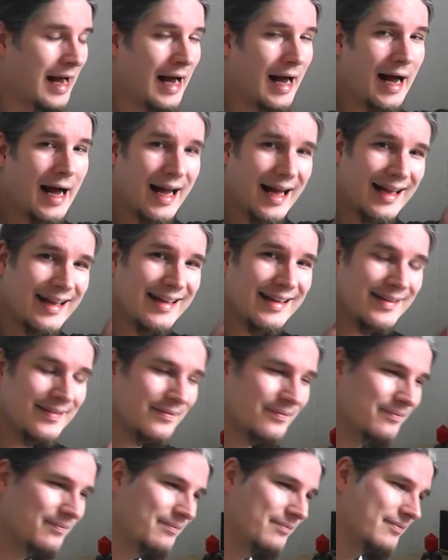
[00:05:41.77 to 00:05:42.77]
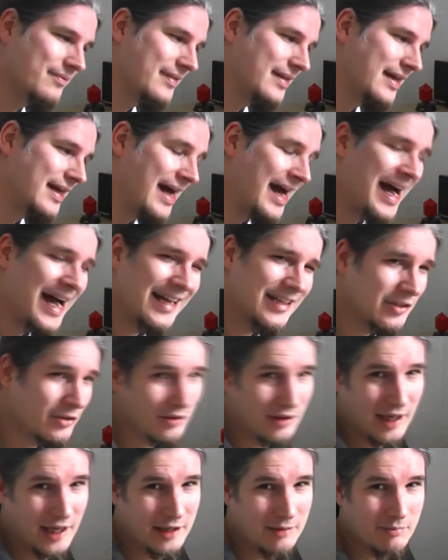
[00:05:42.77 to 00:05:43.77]
I I
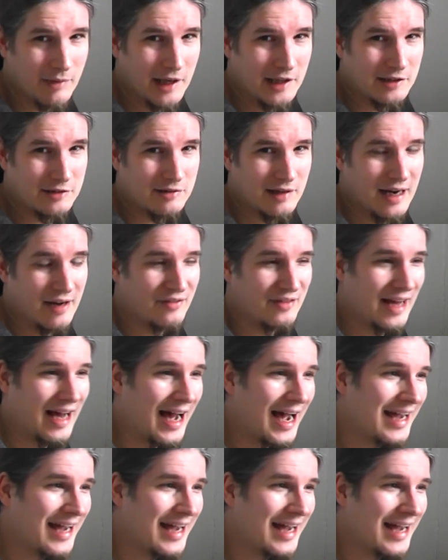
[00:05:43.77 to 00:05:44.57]
don't like Minecraft.